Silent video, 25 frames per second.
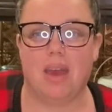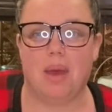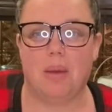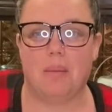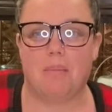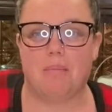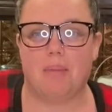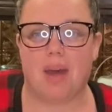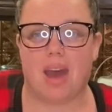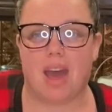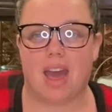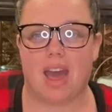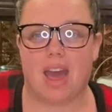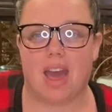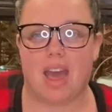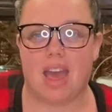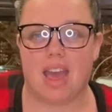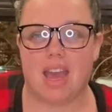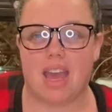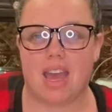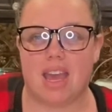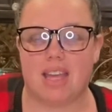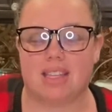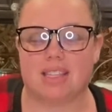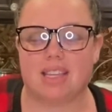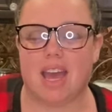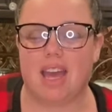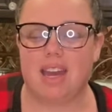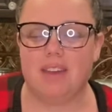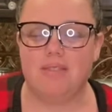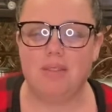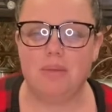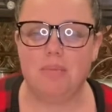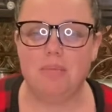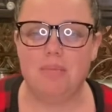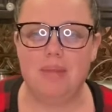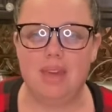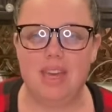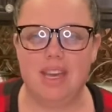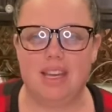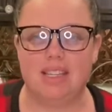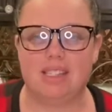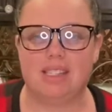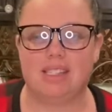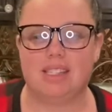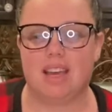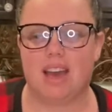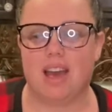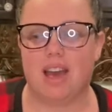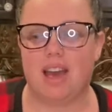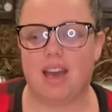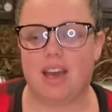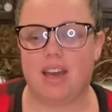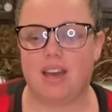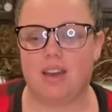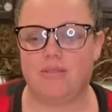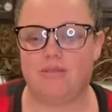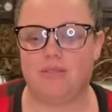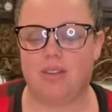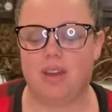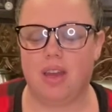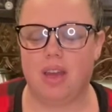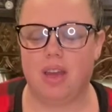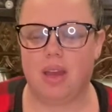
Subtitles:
it's kind of a mix of